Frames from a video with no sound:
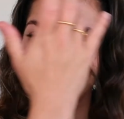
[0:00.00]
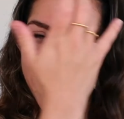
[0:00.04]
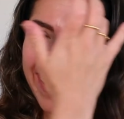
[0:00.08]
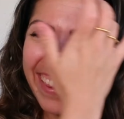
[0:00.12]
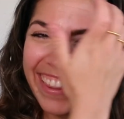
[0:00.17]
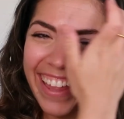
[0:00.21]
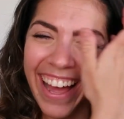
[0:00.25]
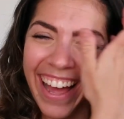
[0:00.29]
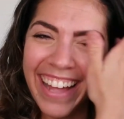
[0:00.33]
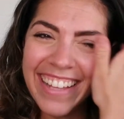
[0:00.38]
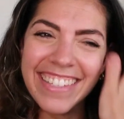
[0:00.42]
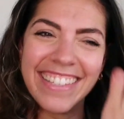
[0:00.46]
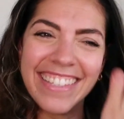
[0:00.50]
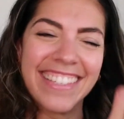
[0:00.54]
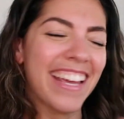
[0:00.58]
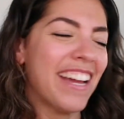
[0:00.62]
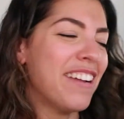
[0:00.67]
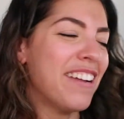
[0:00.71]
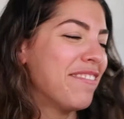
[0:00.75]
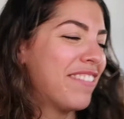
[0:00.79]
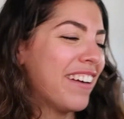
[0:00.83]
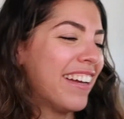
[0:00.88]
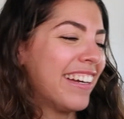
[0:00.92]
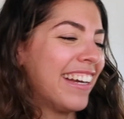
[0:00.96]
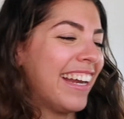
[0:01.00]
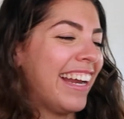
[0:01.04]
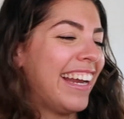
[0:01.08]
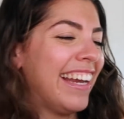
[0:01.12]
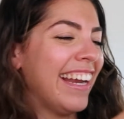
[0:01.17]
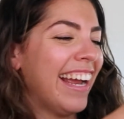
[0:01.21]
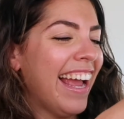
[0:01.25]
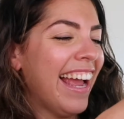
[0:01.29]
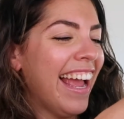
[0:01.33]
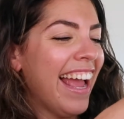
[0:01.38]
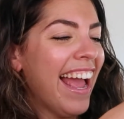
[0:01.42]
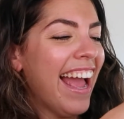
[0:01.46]
That's so
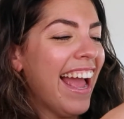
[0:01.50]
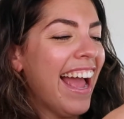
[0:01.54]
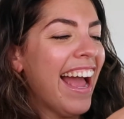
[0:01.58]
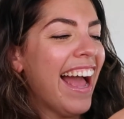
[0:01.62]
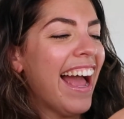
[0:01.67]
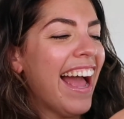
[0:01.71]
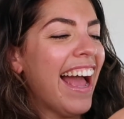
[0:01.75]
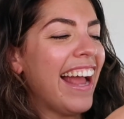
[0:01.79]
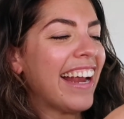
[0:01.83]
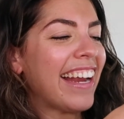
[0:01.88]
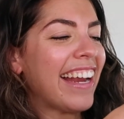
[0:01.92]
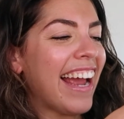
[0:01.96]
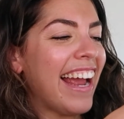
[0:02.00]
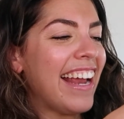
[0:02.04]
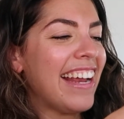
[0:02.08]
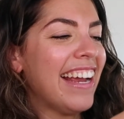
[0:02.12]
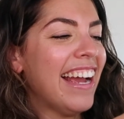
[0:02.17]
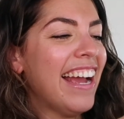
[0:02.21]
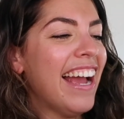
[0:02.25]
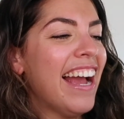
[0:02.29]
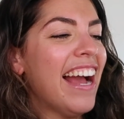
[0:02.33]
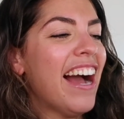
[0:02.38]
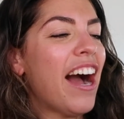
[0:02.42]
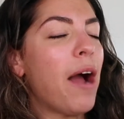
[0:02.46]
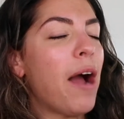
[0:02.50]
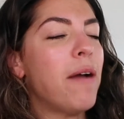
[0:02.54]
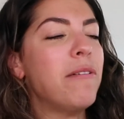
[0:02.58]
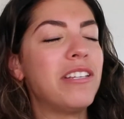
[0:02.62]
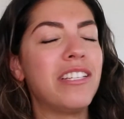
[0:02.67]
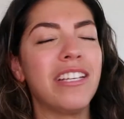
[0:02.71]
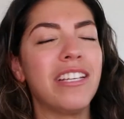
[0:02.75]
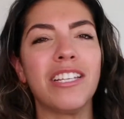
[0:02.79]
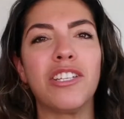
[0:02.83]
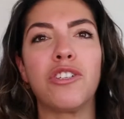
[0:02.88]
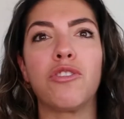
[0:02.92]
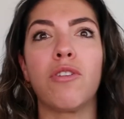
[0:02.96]
funny. Okay, I
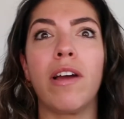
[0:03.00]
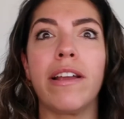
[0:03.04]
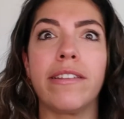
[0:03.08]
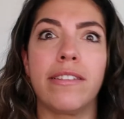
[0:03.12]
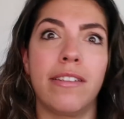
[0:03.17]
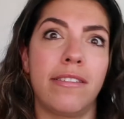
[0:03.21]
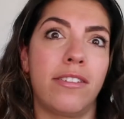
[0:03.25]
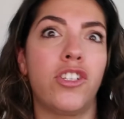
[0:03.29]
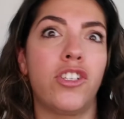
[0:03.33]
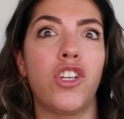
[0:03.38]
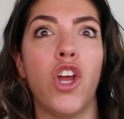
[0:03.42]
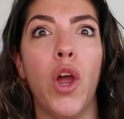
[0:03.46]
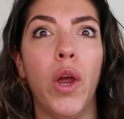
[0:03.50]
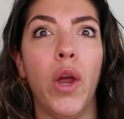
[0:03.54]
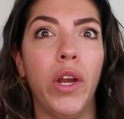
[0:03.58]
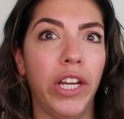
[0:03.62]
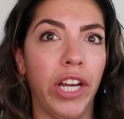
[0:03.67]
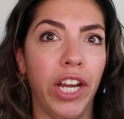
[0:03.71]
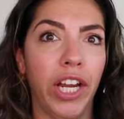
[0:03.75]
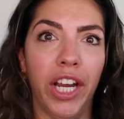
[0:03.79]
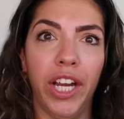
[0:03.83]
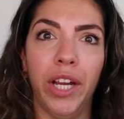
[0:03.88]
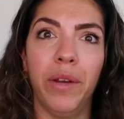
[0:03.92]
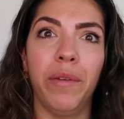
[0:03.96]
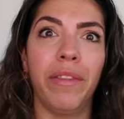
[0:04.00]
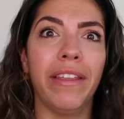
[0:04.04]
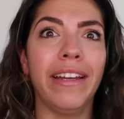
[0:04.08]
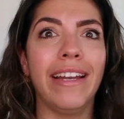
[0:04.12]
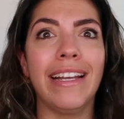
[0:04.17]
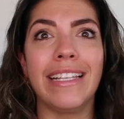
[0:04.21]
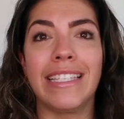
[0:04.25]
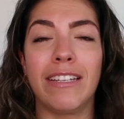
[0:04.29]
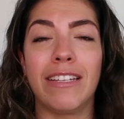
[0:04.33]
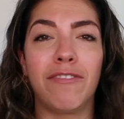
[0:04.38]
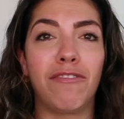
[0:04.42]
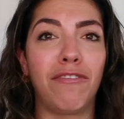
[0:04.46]
was just trying to show you that it's a